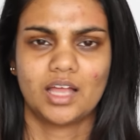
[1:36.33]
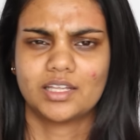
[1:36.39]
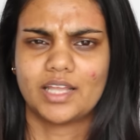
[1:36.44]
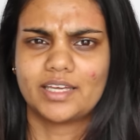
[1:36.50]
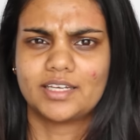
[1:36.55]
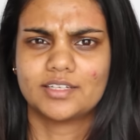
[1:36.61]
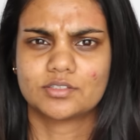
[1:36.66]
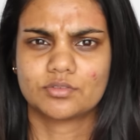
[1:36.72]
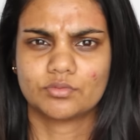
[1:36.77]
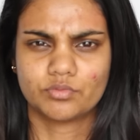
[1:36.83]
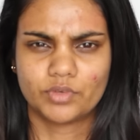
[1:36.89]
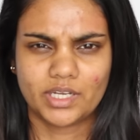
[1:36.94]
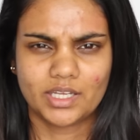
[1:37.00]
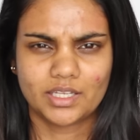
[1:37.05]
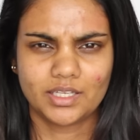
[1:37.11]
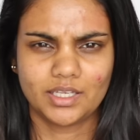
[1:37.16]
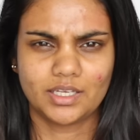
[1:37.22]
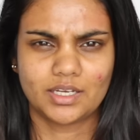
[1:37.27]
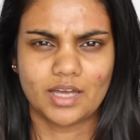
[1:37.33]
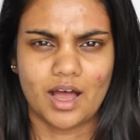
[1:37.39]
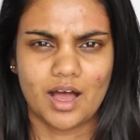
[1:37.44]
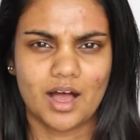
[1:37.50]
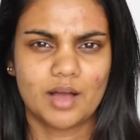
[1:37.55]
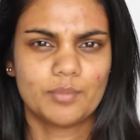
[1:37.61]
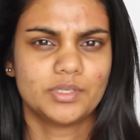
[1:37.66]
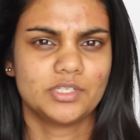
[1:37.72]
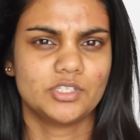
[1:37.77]
Like, it's really
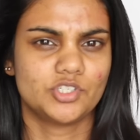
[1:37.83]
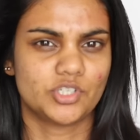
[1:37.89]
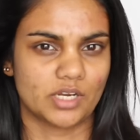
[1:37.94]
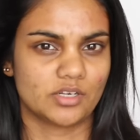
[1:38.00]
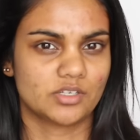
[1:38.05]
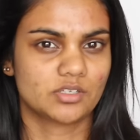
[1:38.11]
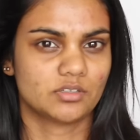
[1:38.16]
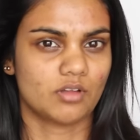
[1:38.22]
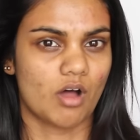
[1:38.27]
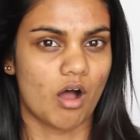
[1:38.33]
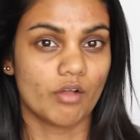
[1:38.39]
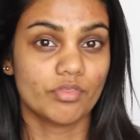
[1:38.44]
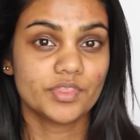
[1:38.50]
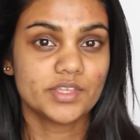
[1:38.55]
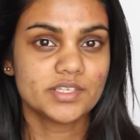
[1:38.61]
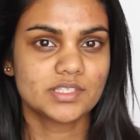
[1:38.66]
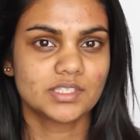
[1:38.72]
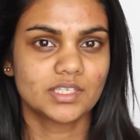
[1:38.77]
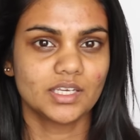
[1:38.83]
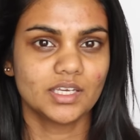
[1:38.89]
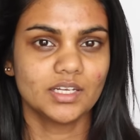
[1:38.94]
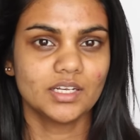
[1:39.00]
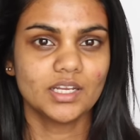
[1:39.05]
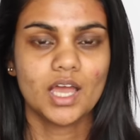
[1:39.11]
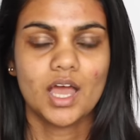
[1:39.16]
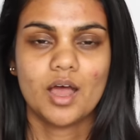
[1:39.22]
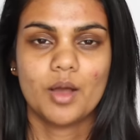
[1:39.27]
calm and gentle on the
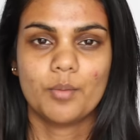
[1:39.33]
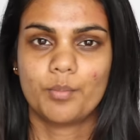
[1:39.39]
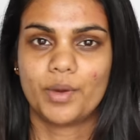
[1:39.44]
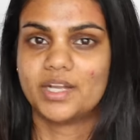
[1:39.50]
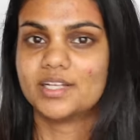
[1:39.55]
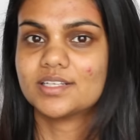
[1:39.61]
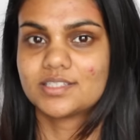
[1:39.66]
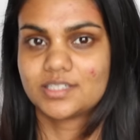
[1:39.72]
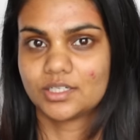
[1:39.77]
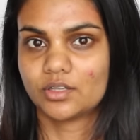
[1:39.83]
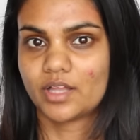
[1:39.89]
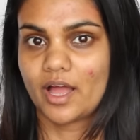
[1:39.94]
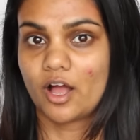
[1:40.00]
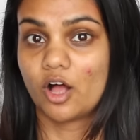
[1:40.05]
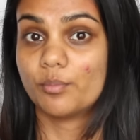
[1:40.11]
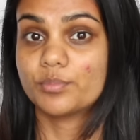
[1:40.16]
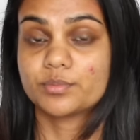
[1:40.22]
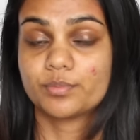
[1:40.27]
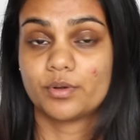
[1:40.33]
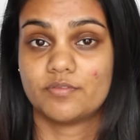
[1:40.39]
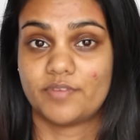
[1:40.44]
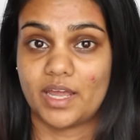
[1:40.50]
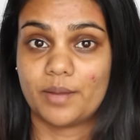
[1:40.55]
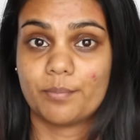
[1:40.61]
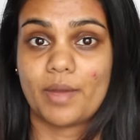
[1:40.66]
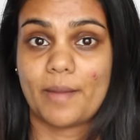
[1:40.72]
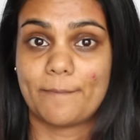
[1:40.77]
skin, but it still helps
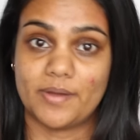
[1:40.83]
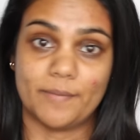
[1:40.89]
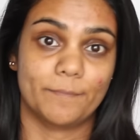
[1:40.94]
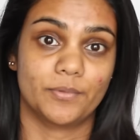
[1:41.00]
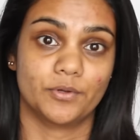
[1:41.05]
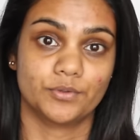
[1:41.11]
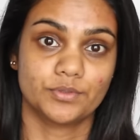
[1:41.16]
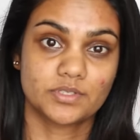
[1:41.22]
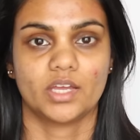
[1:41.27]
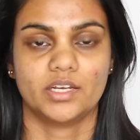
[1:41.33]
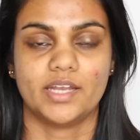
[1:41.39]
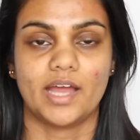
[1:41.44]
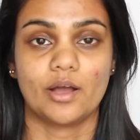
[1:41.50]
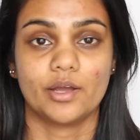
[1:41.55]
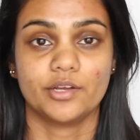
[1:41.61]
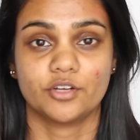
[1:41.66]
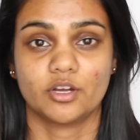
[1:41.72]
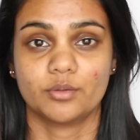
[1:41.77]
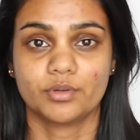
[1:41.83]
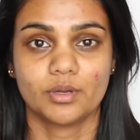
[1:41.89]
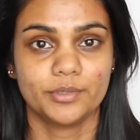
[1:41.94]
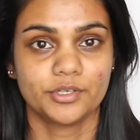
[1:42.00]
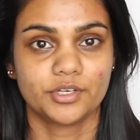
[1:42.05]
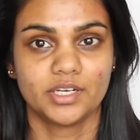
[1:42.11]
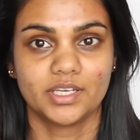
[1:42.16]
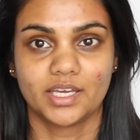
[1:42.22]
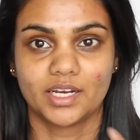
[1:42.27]
prevent my pimples. Now, I know I'm
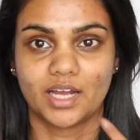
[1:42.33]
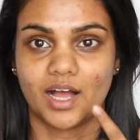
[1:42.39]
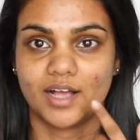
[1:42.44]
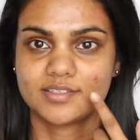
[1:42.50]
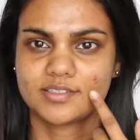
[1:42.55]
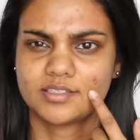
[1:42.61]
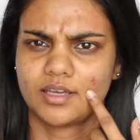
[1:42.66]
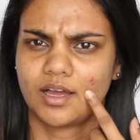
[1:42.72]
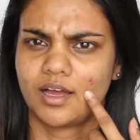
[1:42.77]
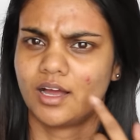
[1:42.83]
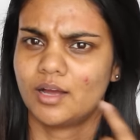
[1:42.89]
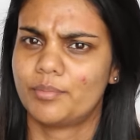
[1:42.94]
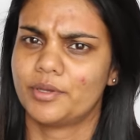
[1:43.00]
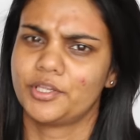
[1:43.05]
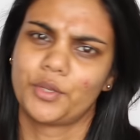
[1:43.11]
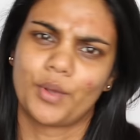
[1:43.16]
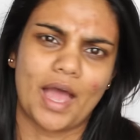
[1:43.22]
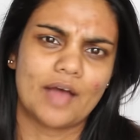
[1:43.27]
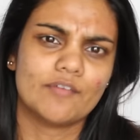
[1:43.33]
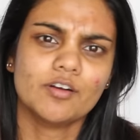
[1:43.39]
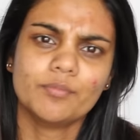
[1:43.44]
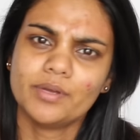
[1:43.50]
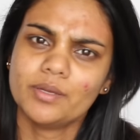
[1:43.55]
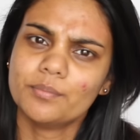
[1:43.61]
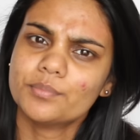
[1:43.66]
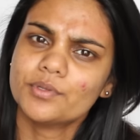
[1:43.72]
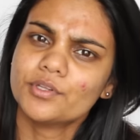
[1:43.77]
probably going to get asked, but you have a
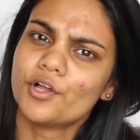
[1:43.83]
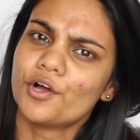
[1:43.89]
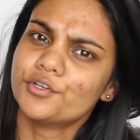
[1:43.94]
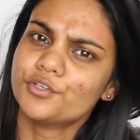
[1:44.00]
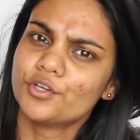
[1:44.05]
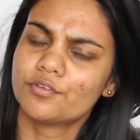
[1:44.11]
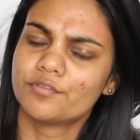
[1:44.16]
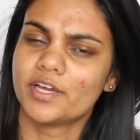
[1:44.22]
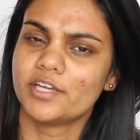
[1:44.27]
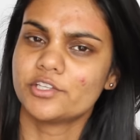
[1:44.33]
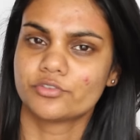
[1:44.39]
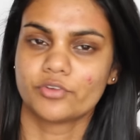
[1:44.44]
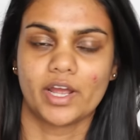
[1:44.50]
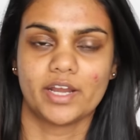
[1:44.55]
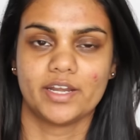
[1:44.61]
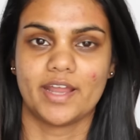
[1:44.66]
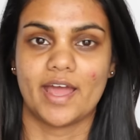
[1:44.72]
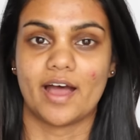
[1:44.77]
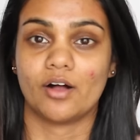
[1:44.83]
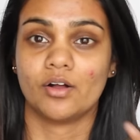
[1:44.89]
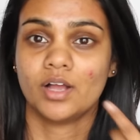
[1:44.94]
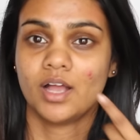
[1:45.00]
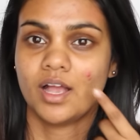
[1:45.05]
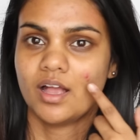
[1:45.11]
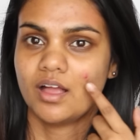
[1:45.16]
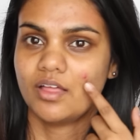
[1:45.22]
pimple on your face right now.